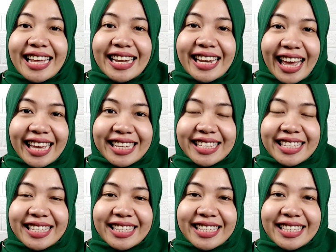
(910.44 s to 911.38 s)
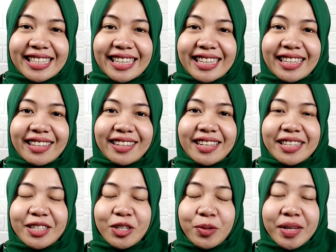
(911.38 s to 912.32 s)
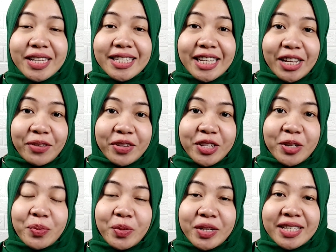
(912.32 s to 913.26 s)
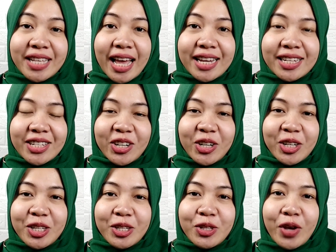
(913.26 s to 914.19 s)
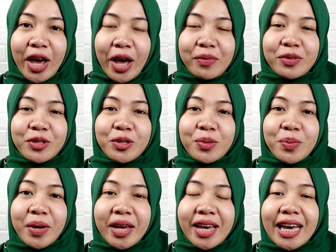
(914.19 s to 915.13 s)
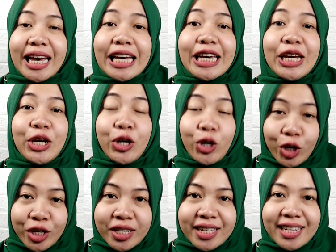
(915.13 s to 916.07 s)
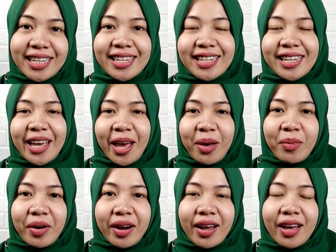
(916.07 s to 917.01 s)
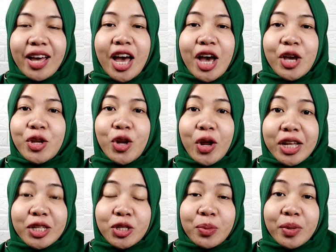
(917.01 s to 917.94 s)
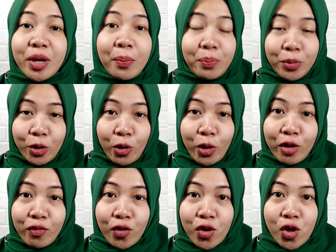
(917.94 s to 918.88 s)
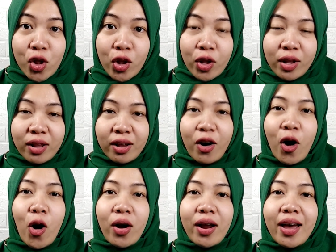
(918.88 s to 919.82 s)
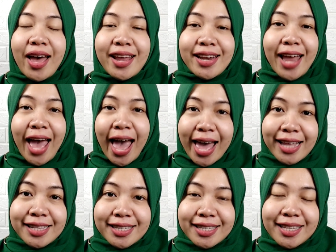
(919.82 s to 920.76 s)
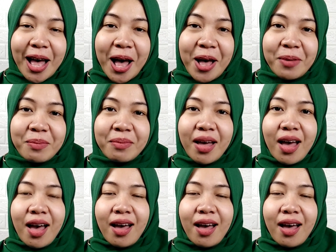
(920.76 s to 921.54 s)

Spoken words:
Next, to be a television presenter, you have to be a good in camera. You don't need to be a beautiful and handsome.